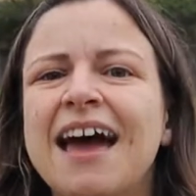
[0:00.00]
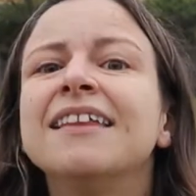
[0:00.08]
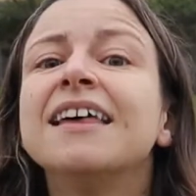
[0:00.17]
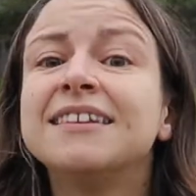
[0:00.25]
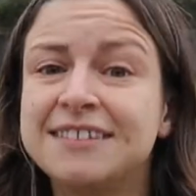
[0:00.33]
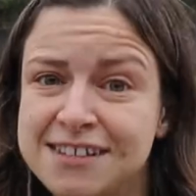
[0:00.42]

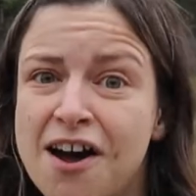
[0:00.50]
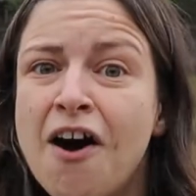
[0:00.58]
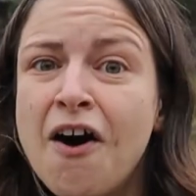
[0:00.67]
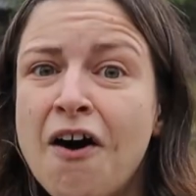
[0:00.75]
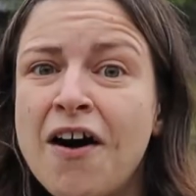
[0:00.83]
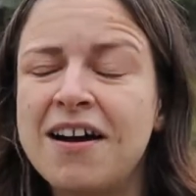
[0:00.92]
and that
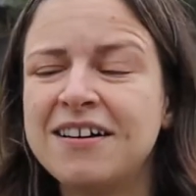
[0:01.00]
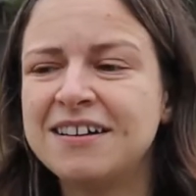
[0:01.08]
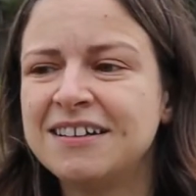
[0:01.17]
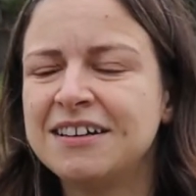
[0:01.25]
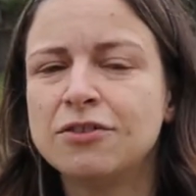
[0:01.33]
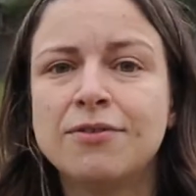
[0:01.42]
are
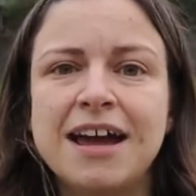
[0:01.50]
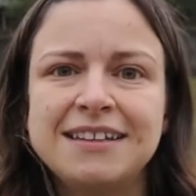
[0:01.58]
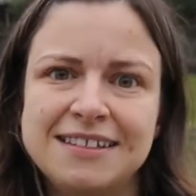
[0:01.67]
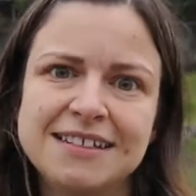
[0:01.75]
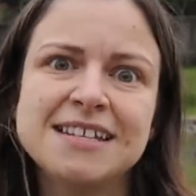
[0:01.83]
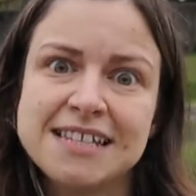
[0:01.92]
read
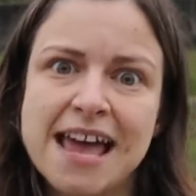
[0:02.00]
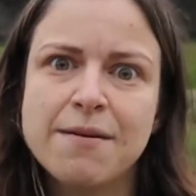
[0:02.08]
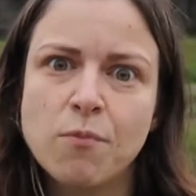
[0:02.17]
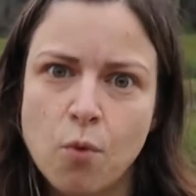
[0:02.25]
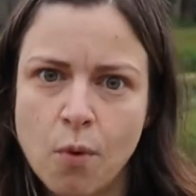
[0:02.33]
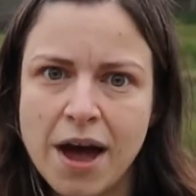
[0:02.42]
in the
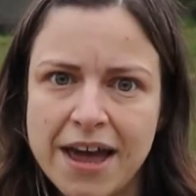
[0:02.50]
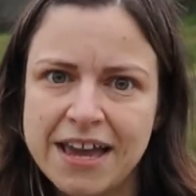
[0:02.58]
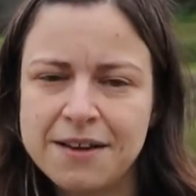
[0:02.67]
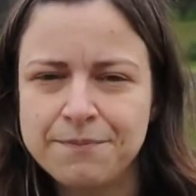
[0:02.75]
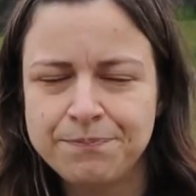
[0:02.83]
same way.